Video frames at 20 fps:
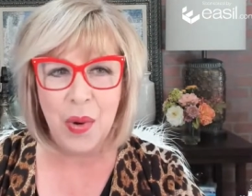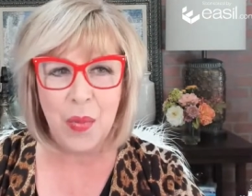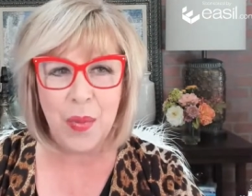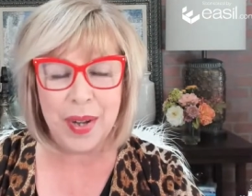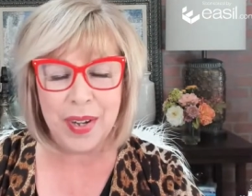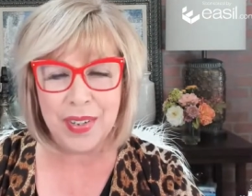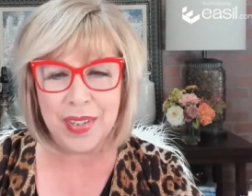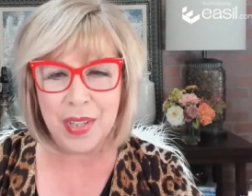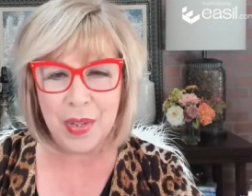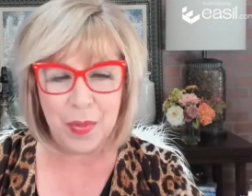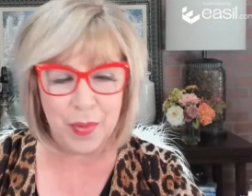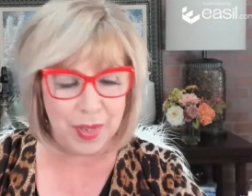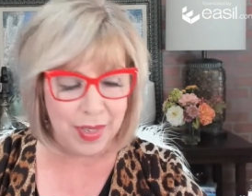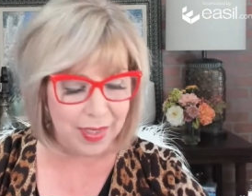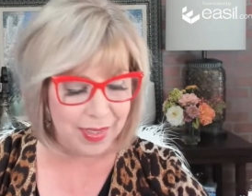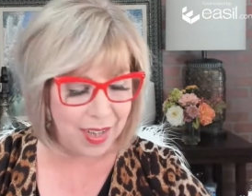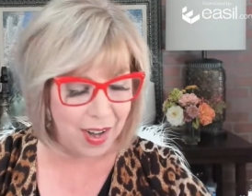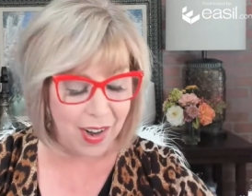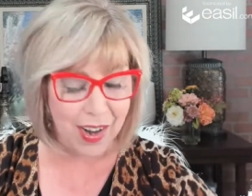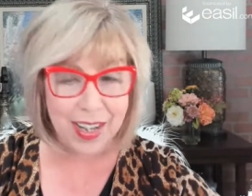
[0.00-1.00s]
Where in the
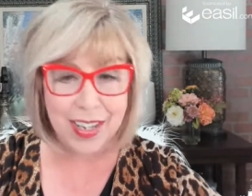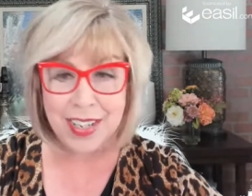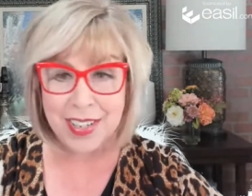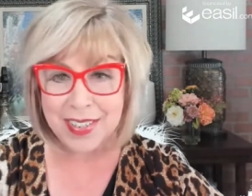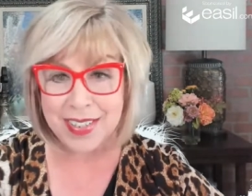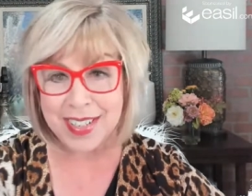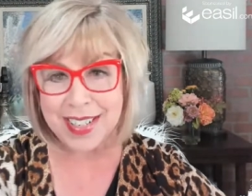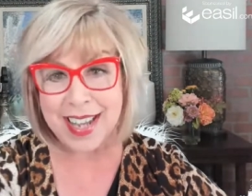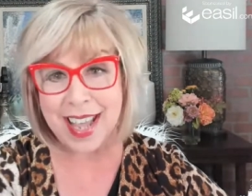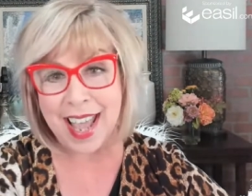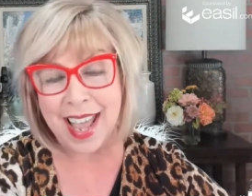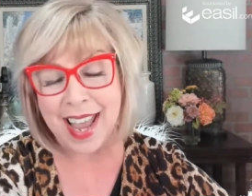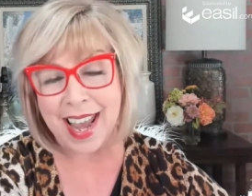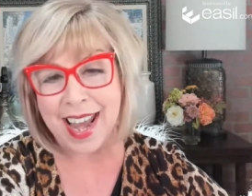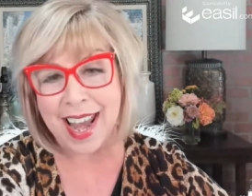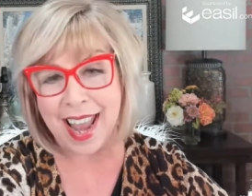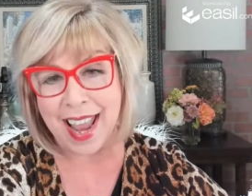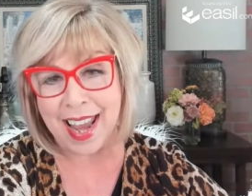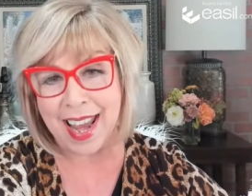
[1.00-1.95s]
world are you today?